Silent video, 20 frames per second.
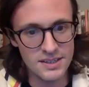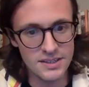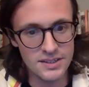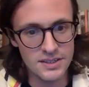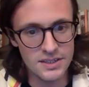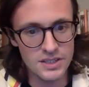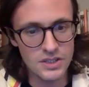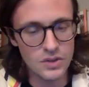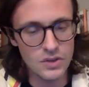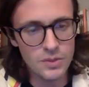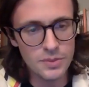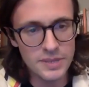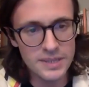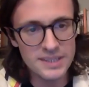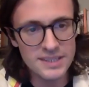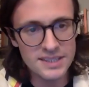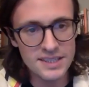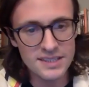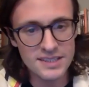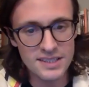She
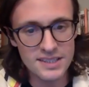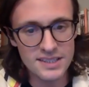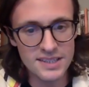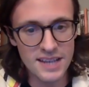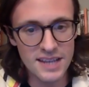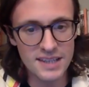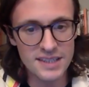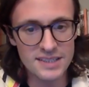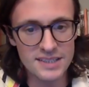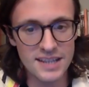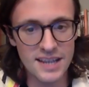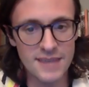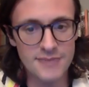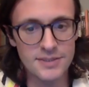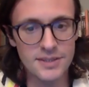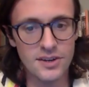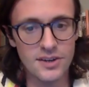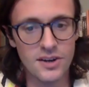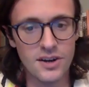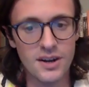repeats this a second time
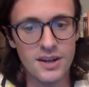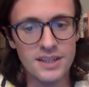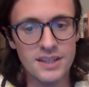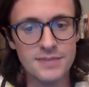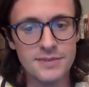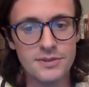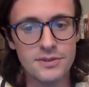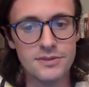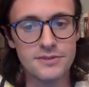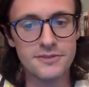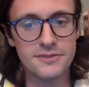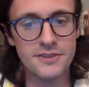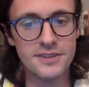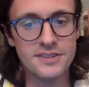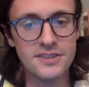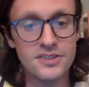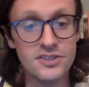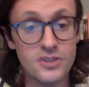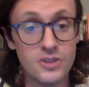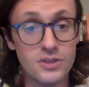to her husband, referring
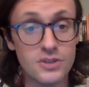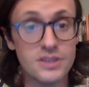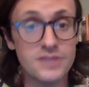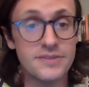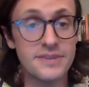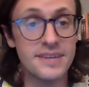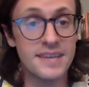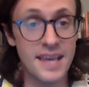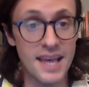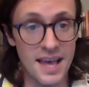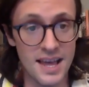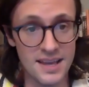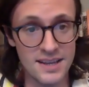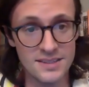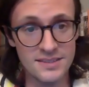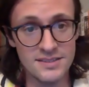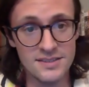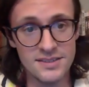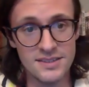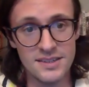to Joseph
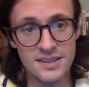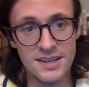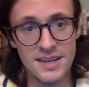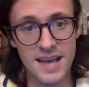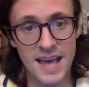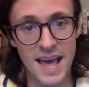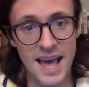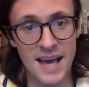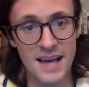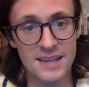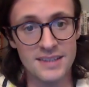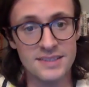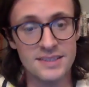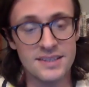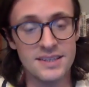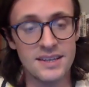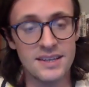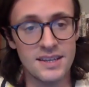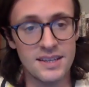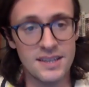again
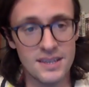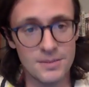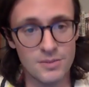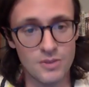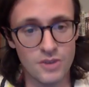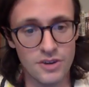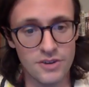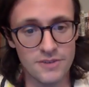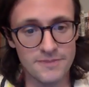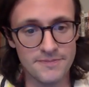as a Hebrew.